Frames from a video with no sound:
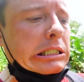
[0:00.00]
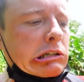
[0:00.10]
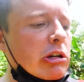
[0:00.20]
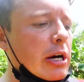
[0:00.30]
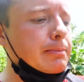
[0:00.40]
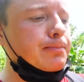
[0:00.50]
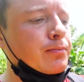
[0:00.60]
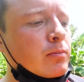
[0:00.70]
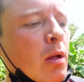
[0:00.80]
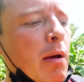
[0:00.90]
in
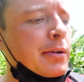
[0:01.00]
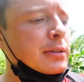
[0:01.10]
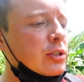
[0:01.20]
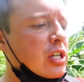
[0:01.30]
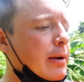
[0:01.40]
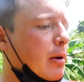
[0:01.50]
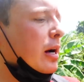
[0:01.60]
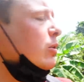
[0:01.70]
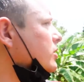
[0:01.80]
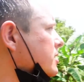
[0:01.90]
Chiang Mai
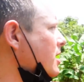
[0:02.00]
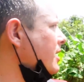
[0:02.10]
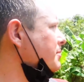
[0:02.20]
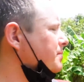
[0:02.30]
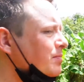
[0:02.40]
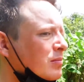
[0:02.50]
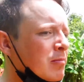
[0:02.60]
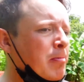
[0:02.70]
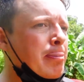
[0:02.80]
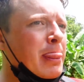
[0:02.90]
all the time,
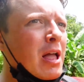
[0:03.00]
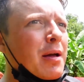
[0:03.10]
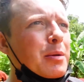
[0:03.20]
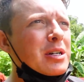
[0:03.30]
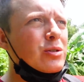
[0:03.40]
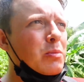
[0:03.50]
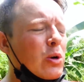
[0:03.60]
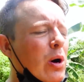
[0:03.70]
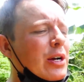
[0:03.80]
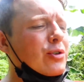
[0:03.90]
but it's normally
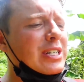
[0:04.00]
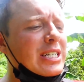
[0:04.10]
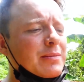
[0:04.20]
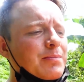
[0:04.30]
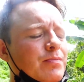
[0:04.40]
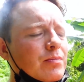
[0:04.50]
quite green.